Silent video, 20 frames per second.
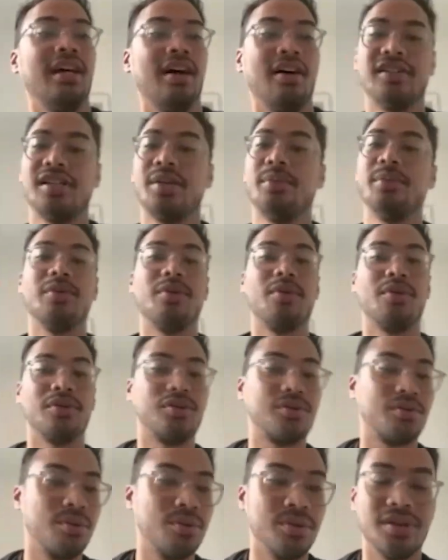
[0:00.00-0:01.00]
I was able to go to
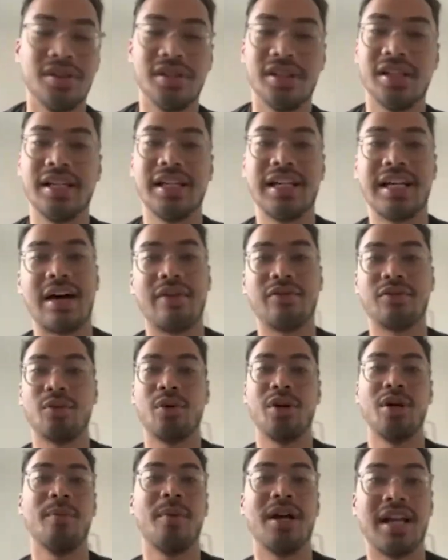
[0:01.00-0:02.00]
school and I didn't have to
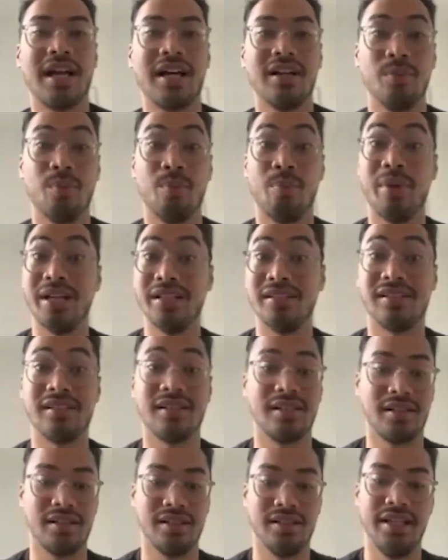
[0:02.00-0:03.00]
worry about like
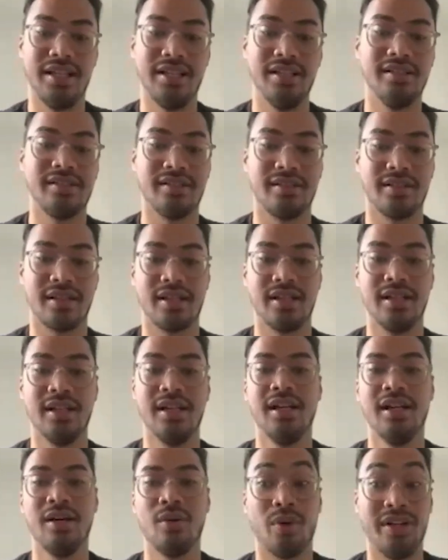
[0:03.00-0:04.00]
basic needs that
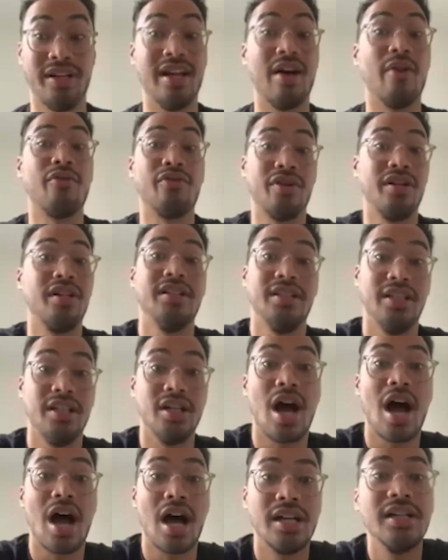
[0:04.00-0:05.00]
were definitely
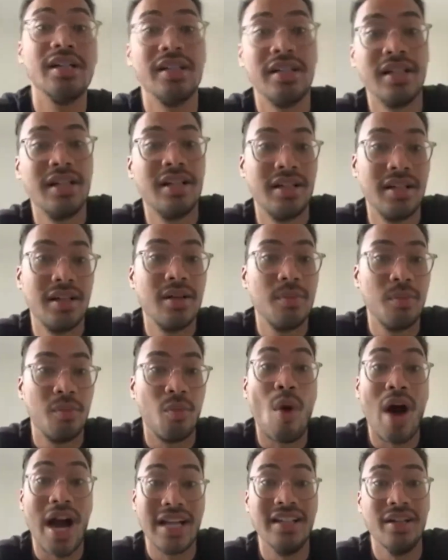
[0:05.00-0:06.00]
not
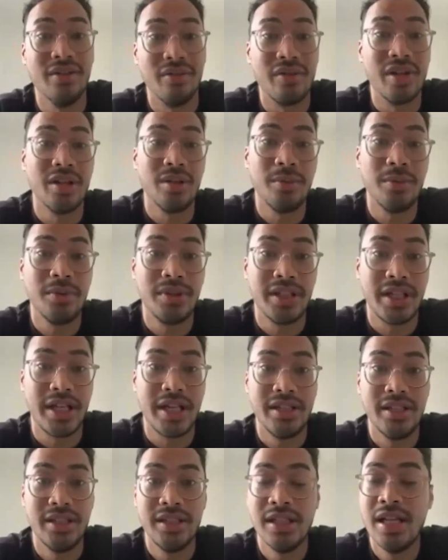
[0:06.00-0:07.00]
widely available in
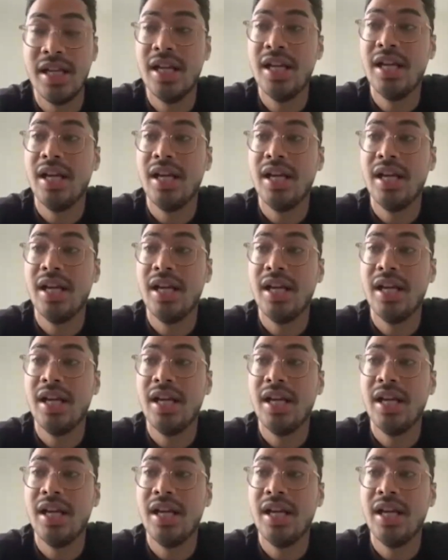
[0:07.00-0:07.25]
Haiti.